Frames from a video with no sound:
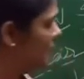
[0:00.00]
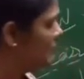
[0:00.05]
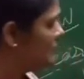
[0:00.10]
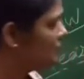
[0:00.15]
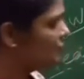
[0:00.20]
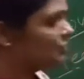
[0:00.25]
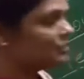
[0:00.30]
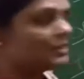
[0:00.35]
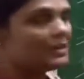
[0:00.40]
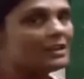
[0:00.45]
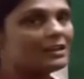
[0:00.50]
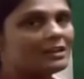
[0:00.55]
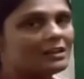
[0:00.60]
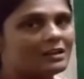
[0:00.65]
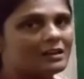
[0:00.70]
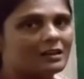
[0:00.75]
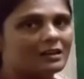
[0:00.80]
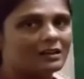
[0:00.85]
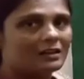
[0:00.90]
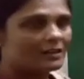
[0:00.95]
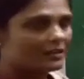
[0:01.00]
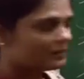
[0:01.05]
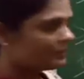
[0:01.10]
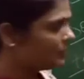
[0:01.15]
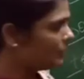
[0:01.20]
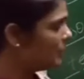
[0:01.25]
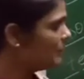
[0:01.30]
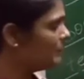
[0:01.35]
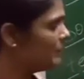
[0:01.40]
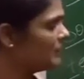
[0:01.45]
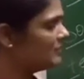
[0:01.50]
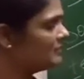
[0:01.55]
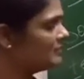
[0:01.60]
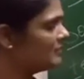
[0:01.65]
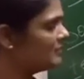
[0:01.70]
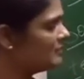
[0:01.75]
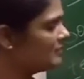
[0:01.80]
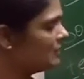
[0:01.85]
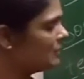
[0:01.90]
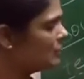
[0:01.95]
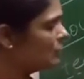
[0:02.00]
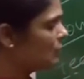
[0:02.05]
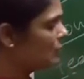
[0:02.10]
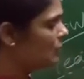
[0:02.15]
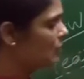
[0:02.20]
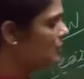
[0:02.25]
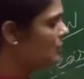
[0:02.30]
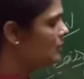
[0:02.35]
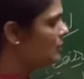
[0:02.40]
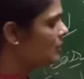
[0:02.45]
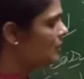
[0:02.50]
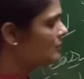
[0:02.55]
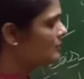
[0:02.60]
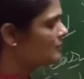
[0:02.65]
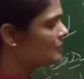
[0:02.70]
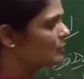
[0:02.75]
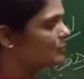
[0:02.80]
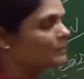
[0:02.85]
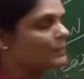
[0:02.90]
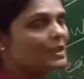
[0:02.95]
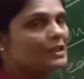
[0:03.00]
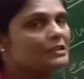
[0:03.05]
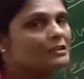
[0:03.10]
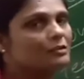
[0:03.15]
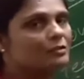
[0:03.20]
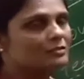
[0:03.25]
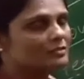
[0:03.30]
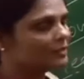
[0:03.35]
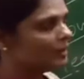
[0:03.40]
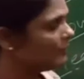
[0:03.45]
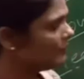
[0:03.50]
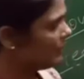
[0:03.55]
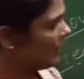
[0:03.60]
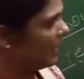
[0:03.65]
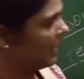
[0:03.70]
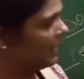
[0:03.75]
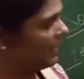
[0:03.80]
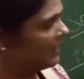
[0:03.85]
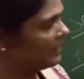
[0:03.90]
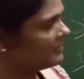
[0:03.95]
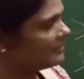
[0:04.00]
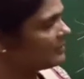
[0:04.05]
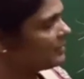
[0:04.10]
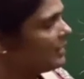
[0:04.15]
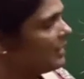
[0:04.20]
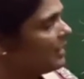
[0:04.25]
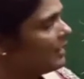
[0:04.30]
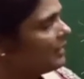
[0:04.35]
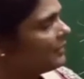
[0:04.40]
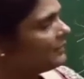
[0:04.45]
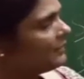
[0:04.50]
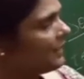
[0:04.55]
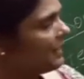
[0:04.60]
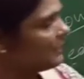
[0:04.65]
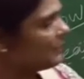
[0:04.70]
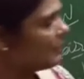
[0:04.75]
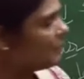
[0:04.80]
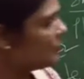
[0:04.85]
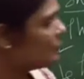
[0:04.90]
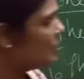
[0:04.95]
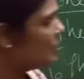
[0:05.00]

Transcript: She, third person singular, so make use of has, take the